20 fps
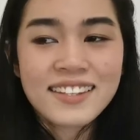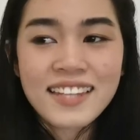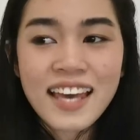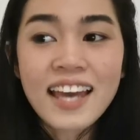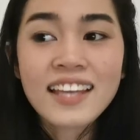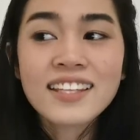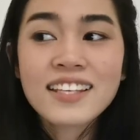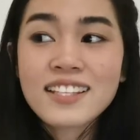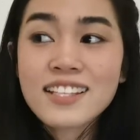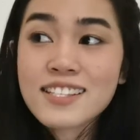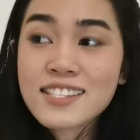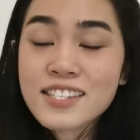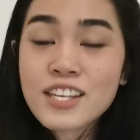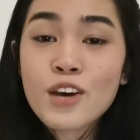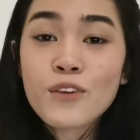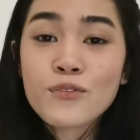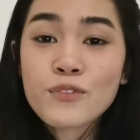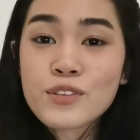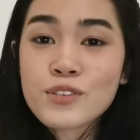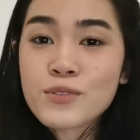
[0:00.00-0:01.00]
That in
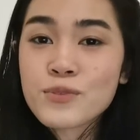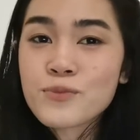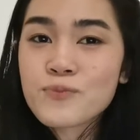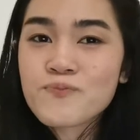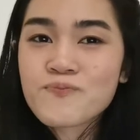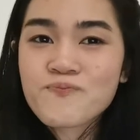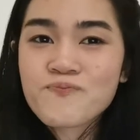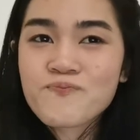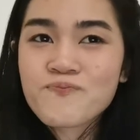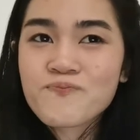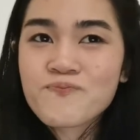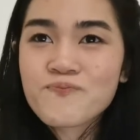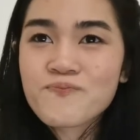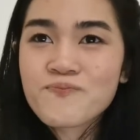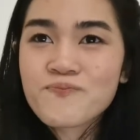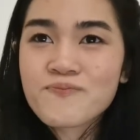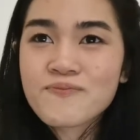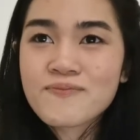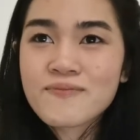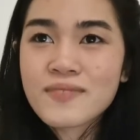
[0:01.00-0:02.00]
itself is
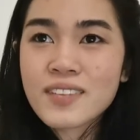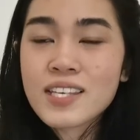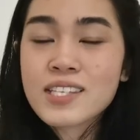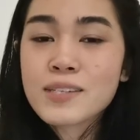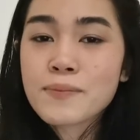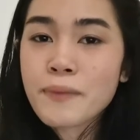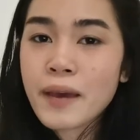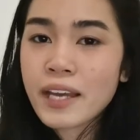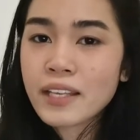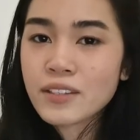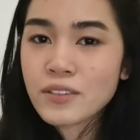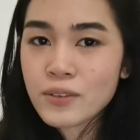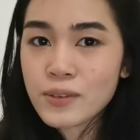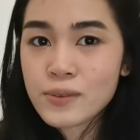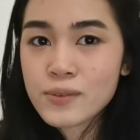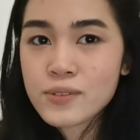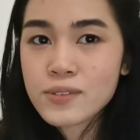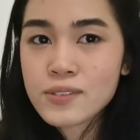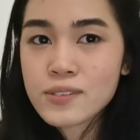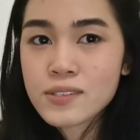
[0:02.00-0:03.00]
is bad
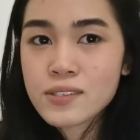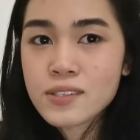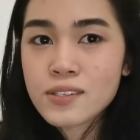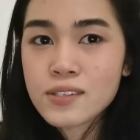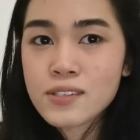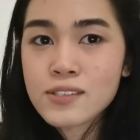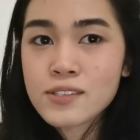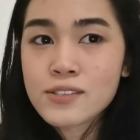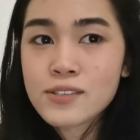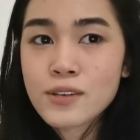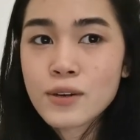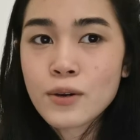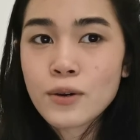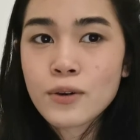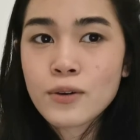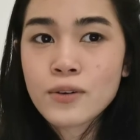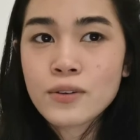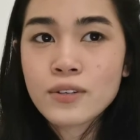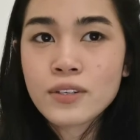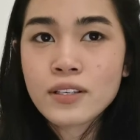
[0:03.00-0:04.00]
news.
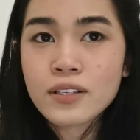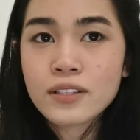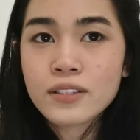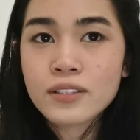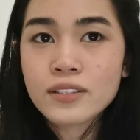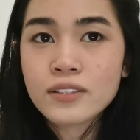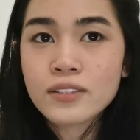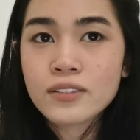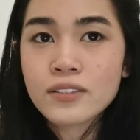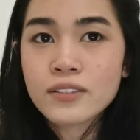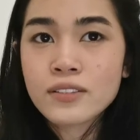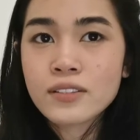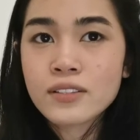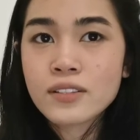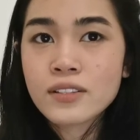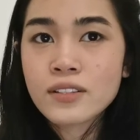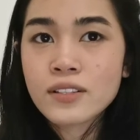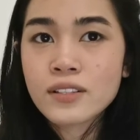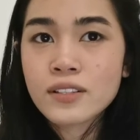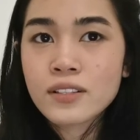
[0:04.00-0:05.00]
So,
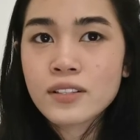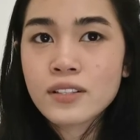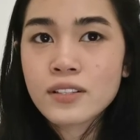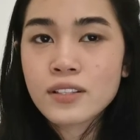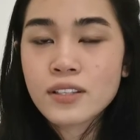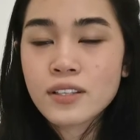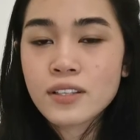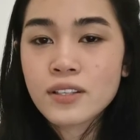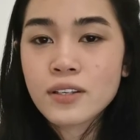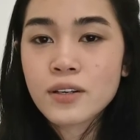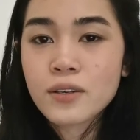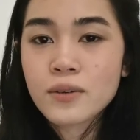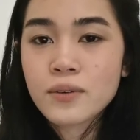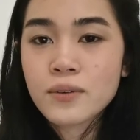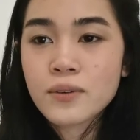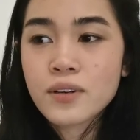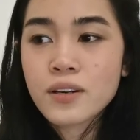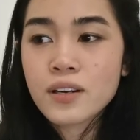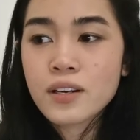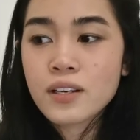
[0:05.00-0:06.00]
you
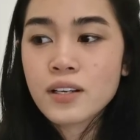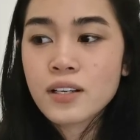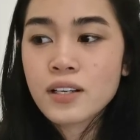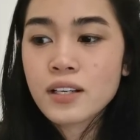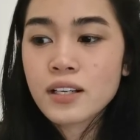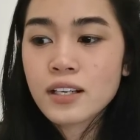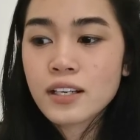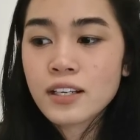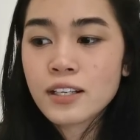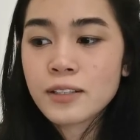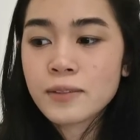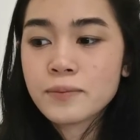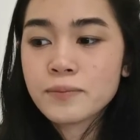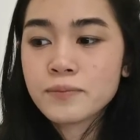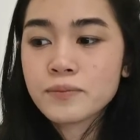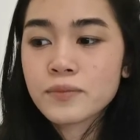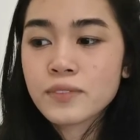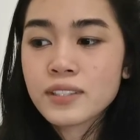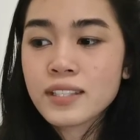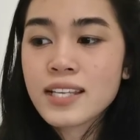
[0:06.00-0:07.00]
know,
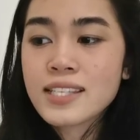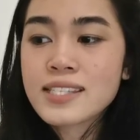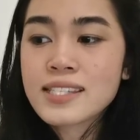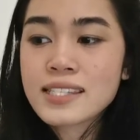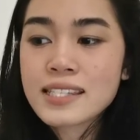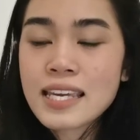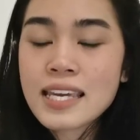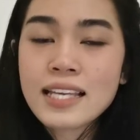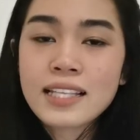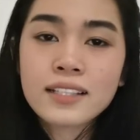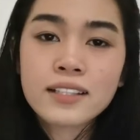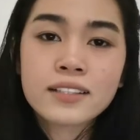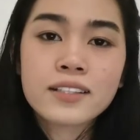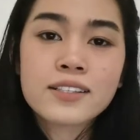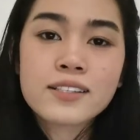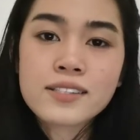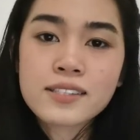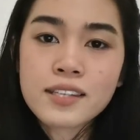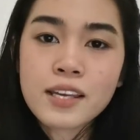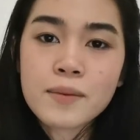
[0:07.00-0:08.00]
um, let's take
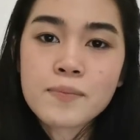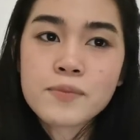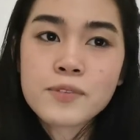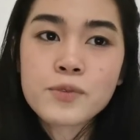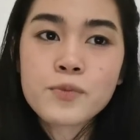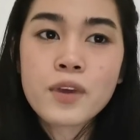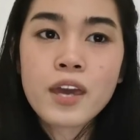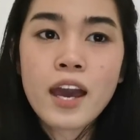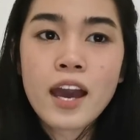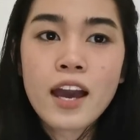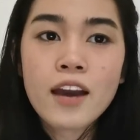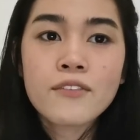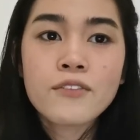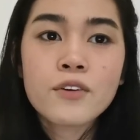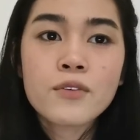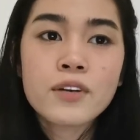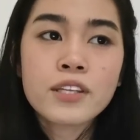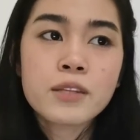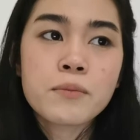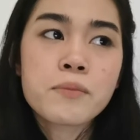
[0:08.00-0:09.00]
little steps. We have
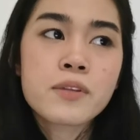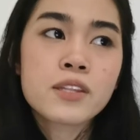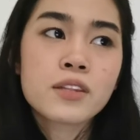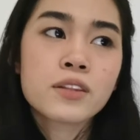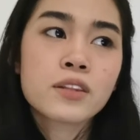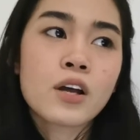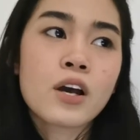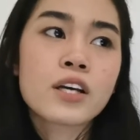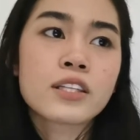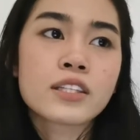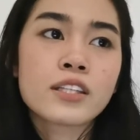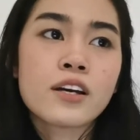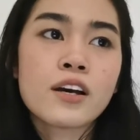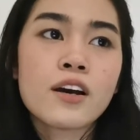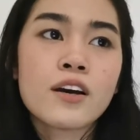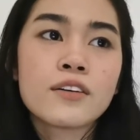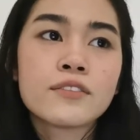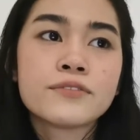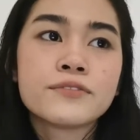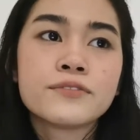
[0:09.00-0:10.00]
already been thought
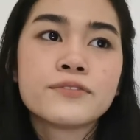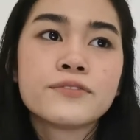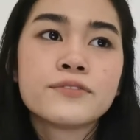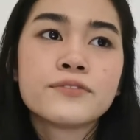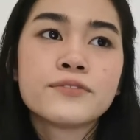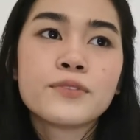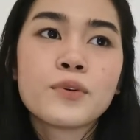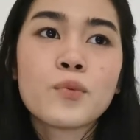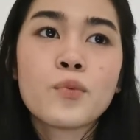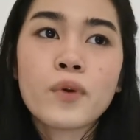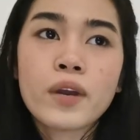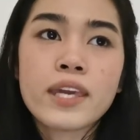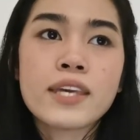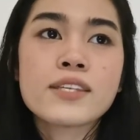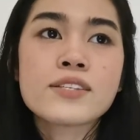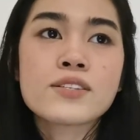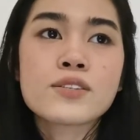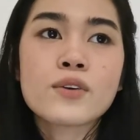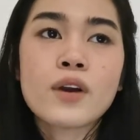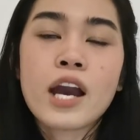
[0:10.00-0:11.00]
of
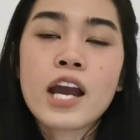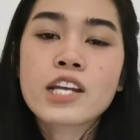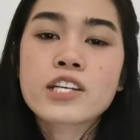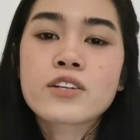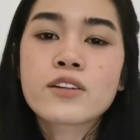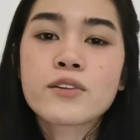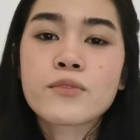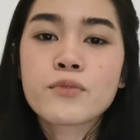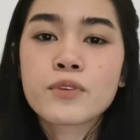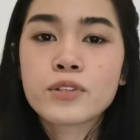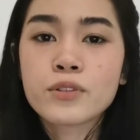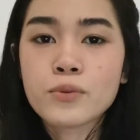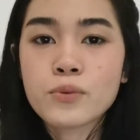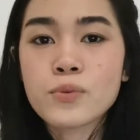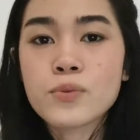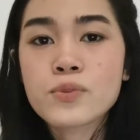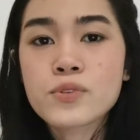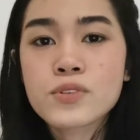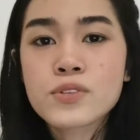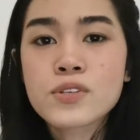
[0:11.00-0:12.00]
ways to actually
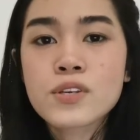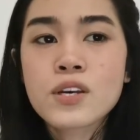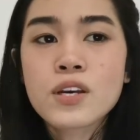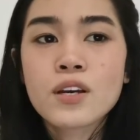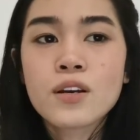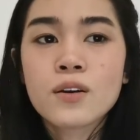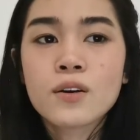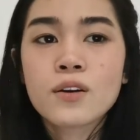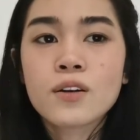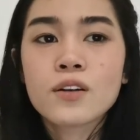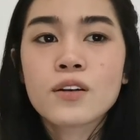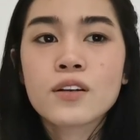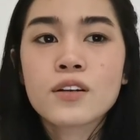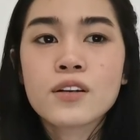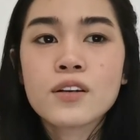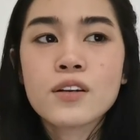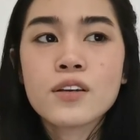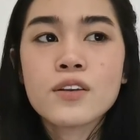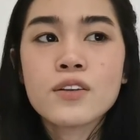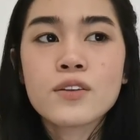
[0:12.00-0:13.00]
reduce
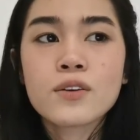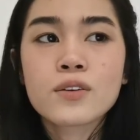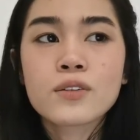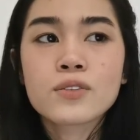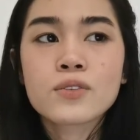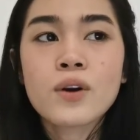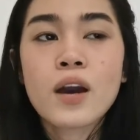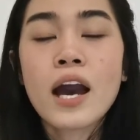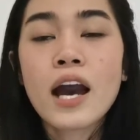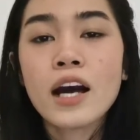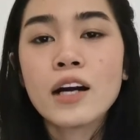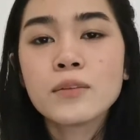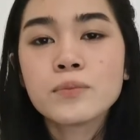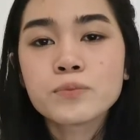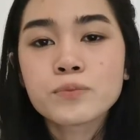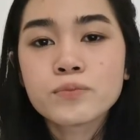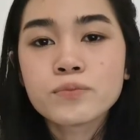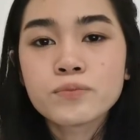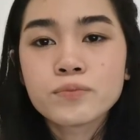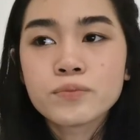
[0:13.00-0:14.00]
or, you know, to
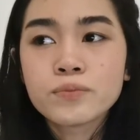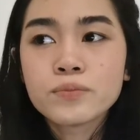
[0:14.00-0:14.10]
help